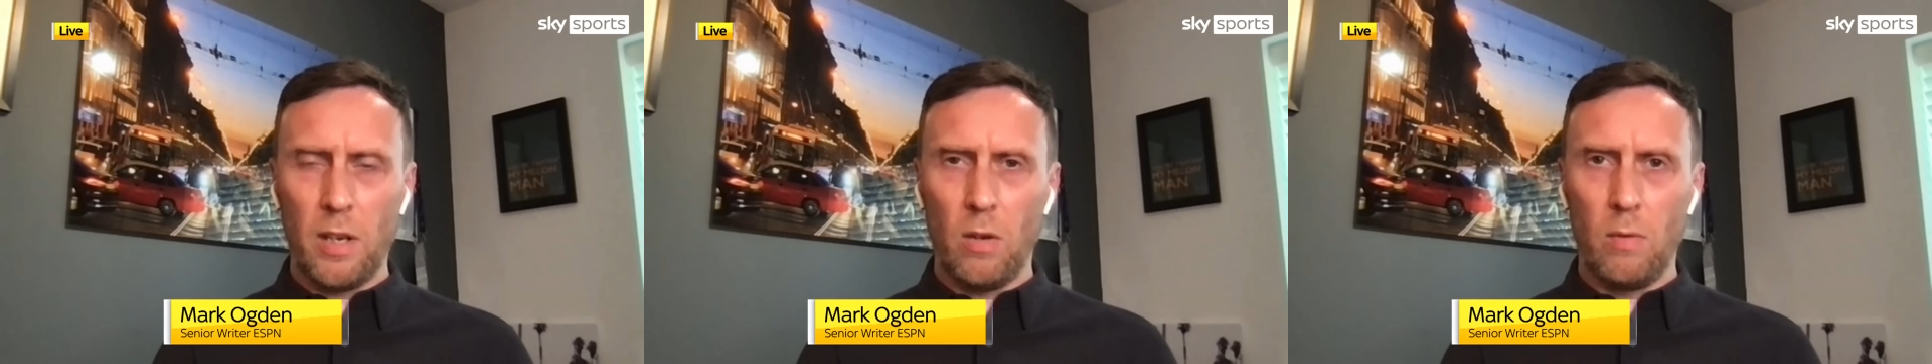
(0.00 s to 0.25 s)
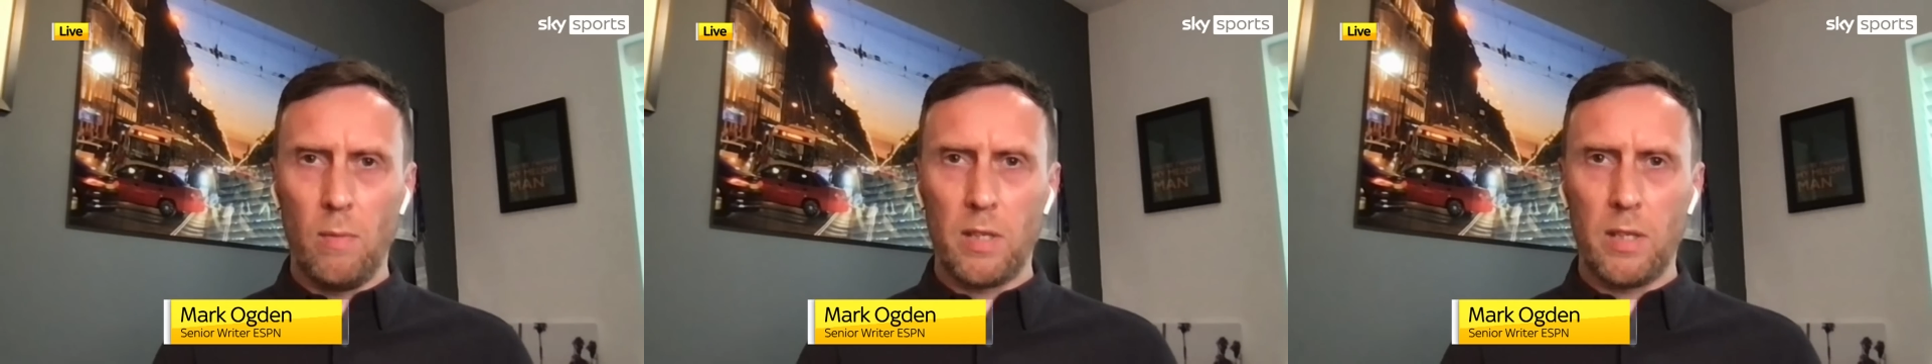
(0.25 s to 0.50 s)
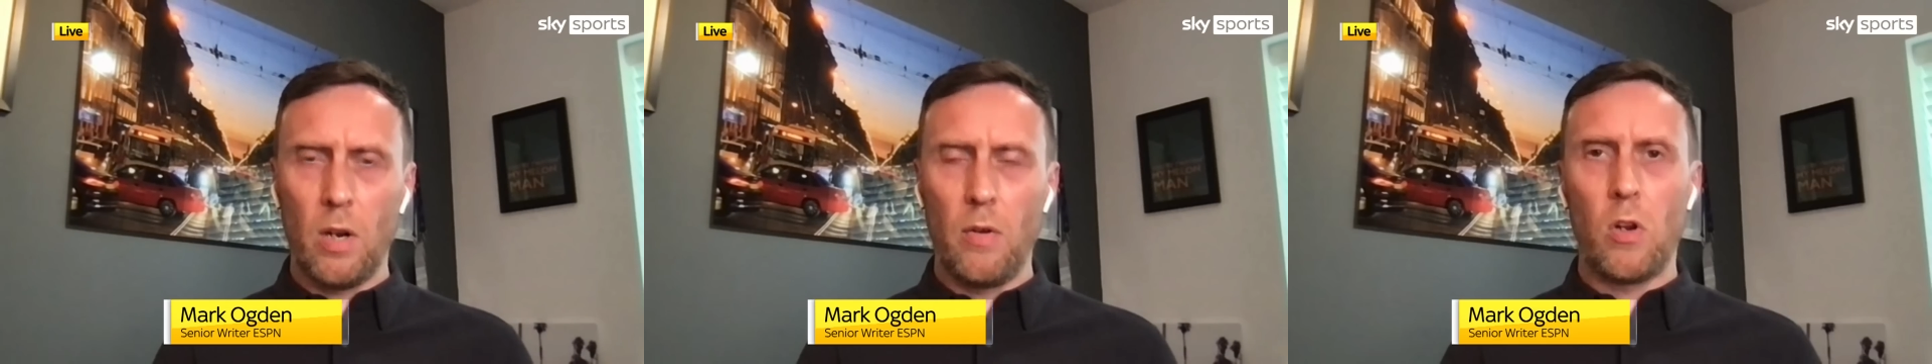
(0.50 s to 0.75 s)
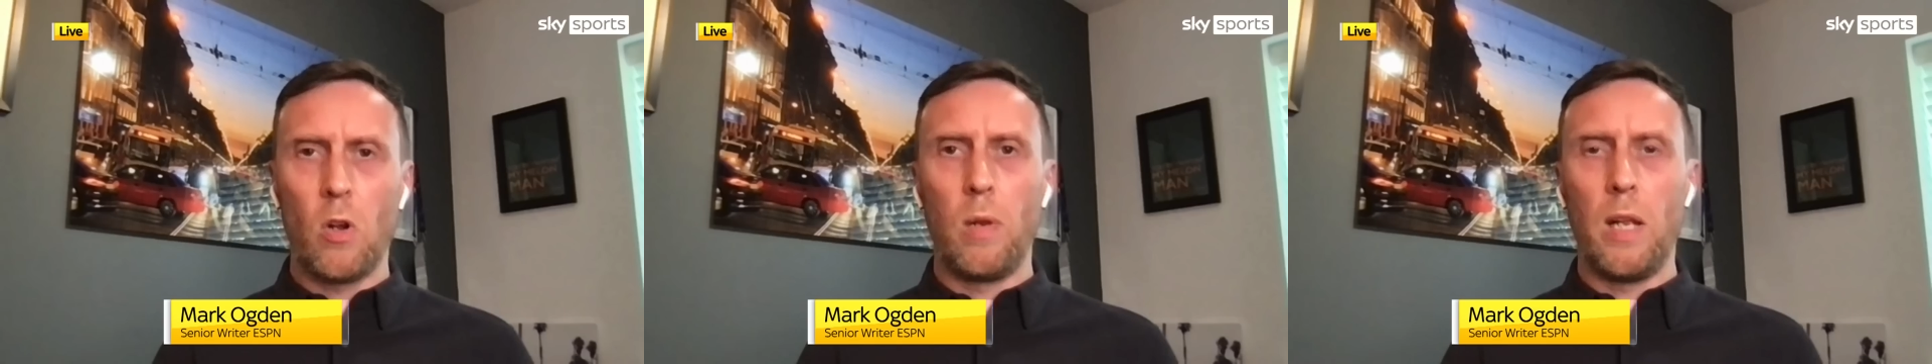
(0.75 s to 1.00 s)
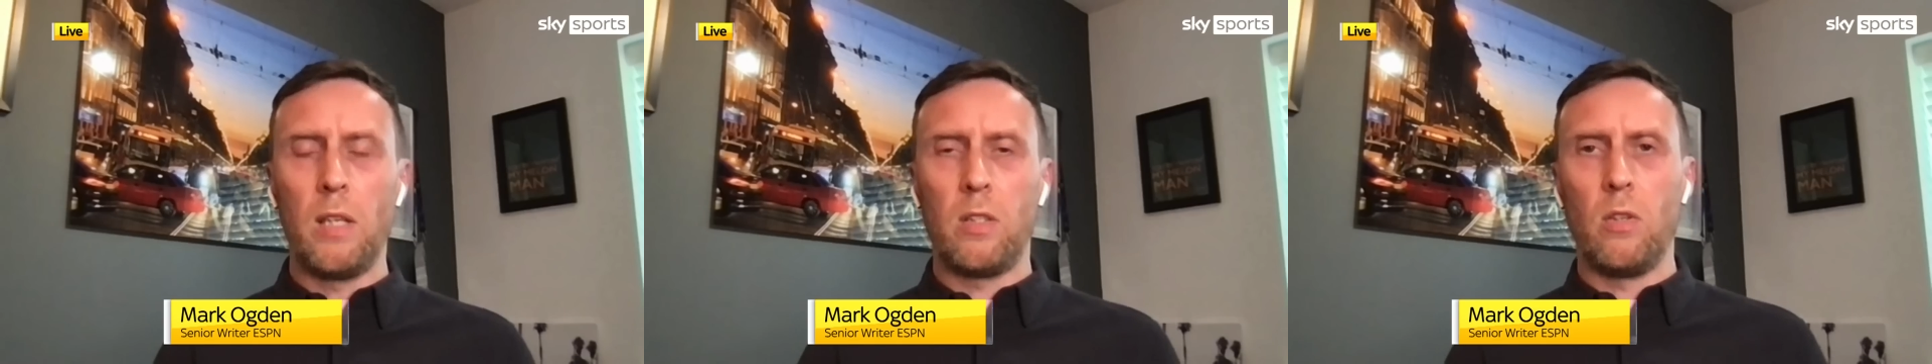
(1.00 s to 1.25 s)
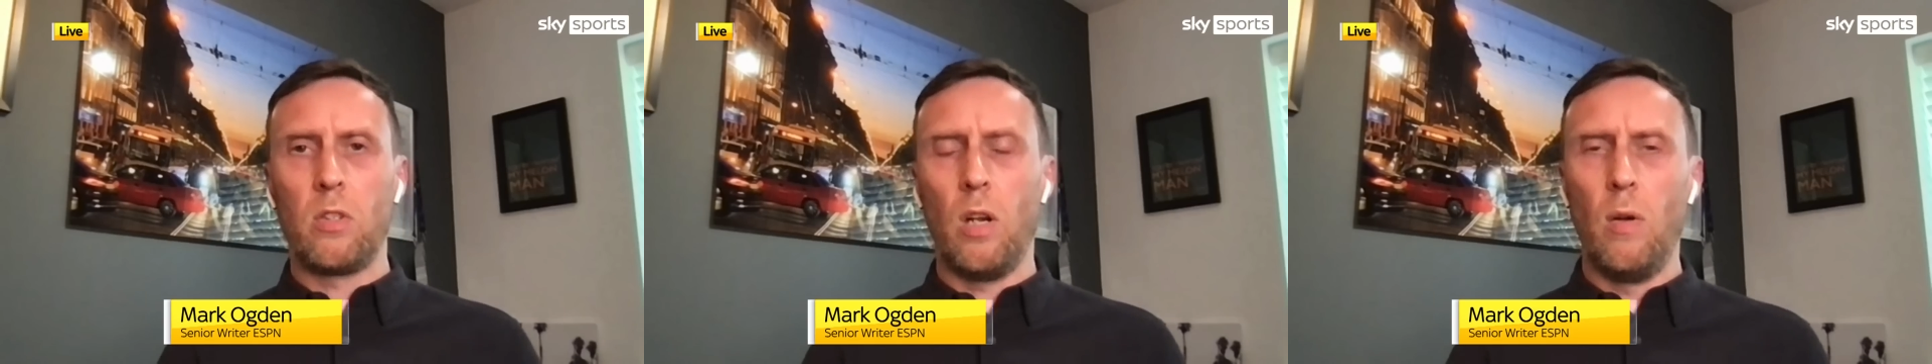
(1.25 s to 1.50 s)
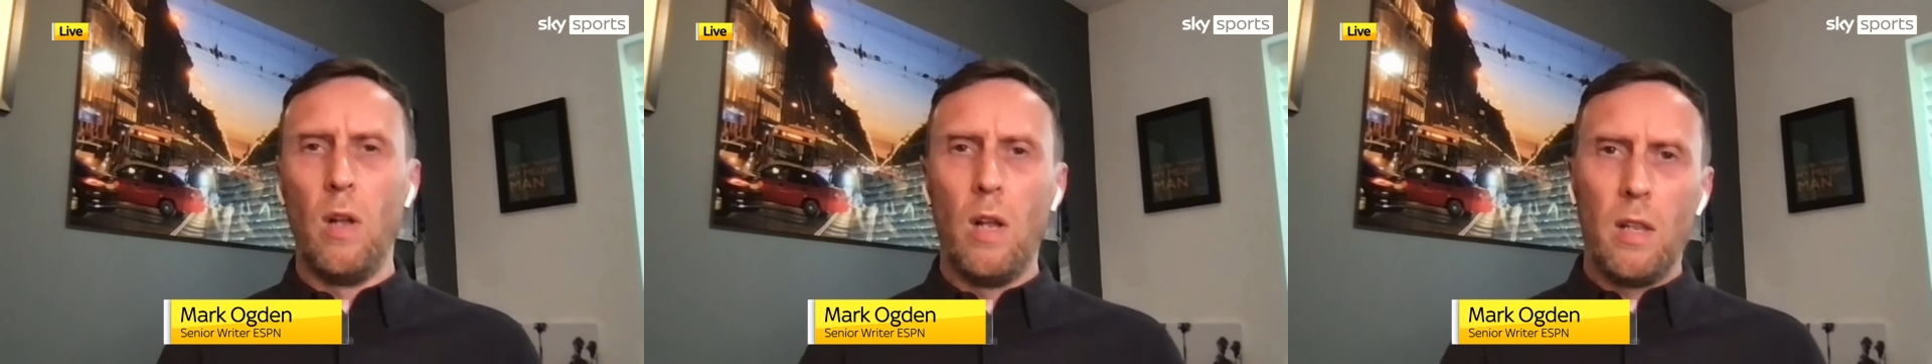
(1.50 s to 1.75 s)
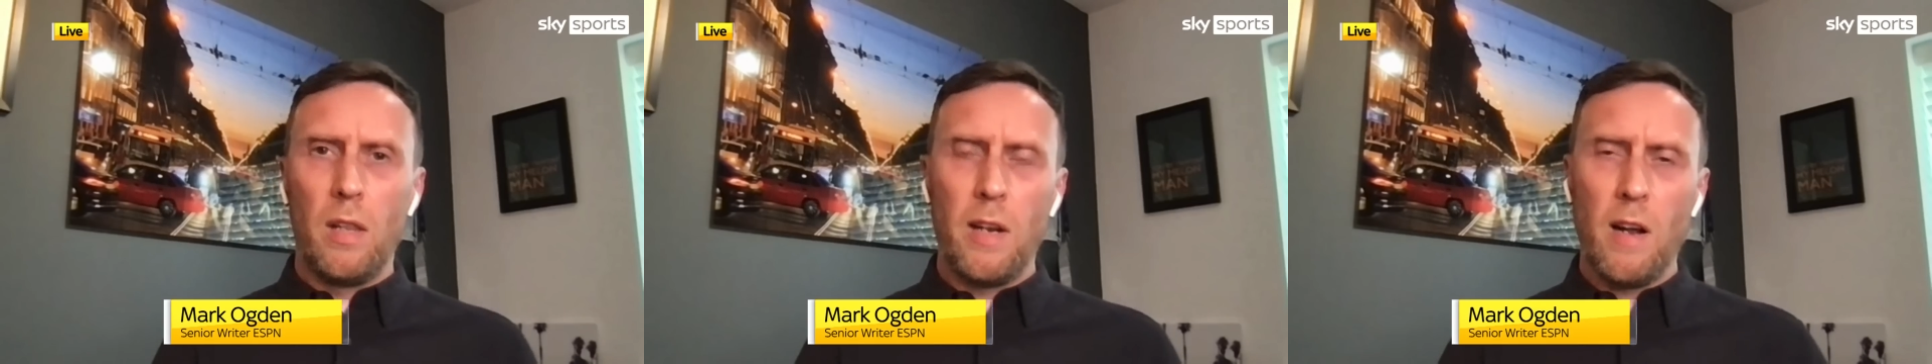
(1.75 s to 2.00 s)
Macedonia a couple of years ago. So
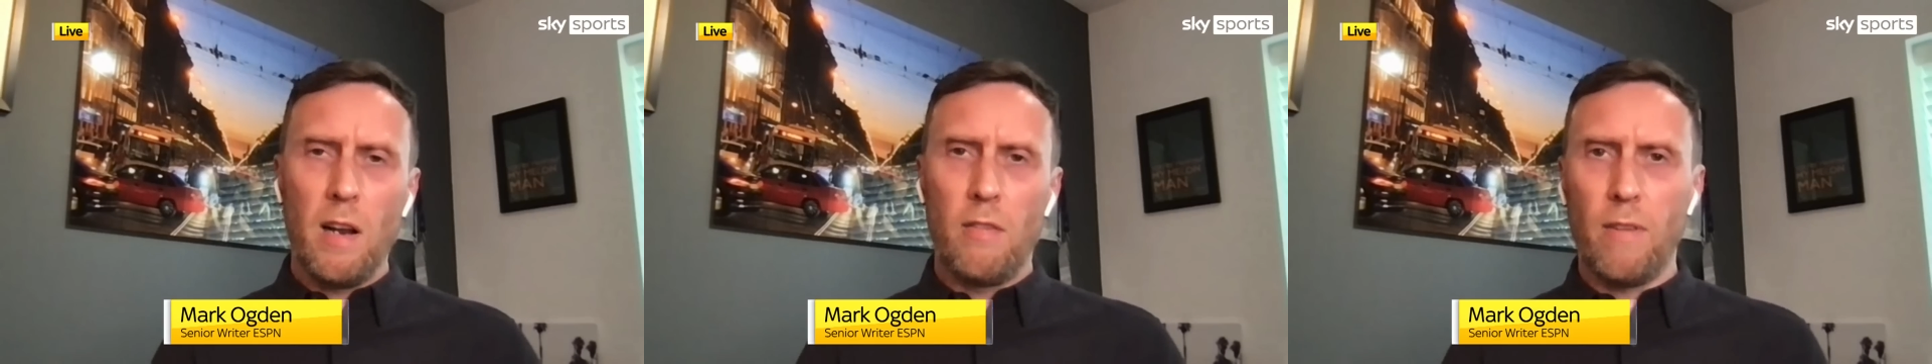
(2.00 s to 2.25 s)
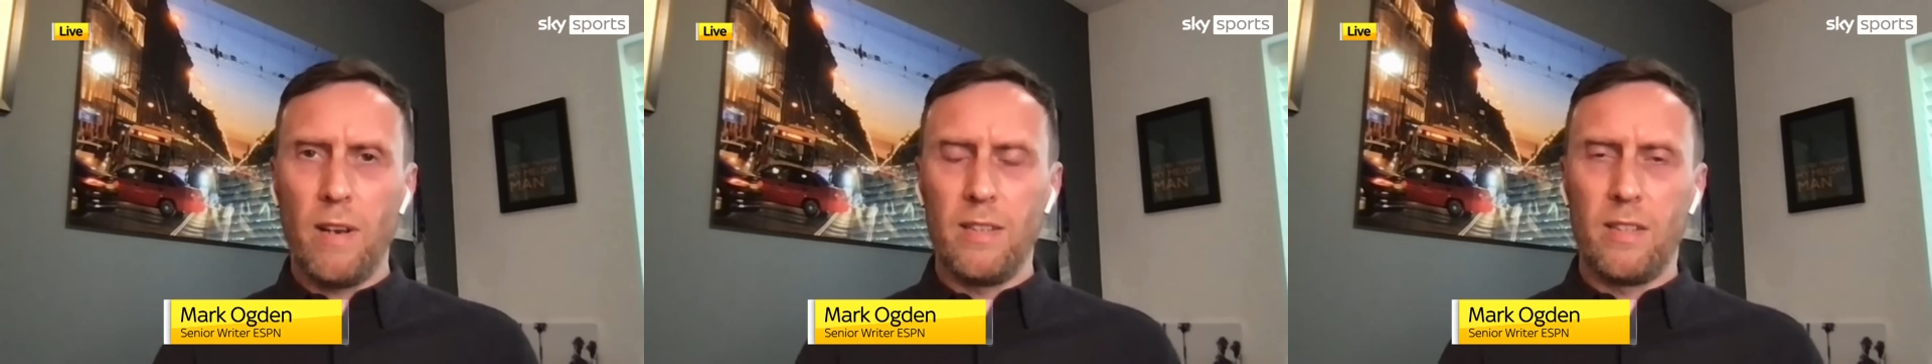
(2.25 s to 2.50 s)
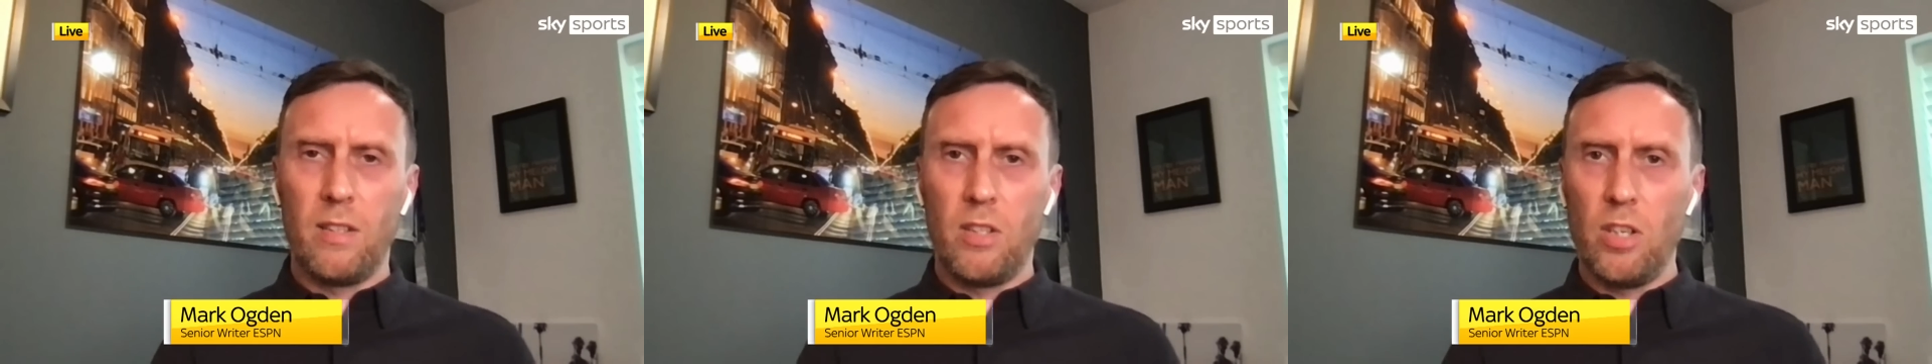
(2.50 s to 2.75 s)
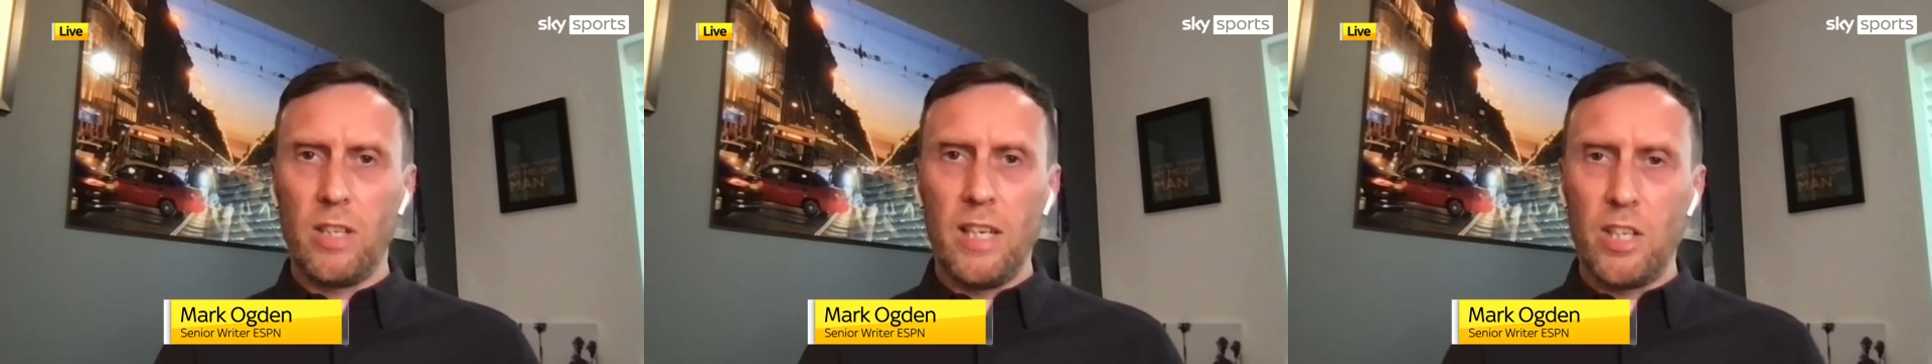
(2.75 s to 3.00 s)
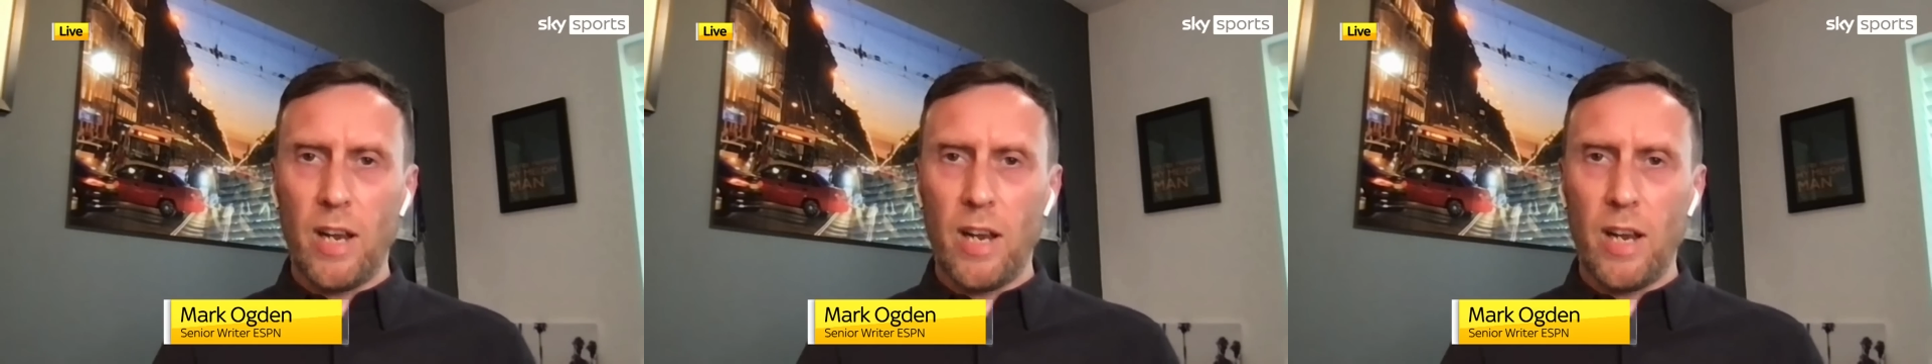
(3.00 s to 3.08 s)
the United fans just in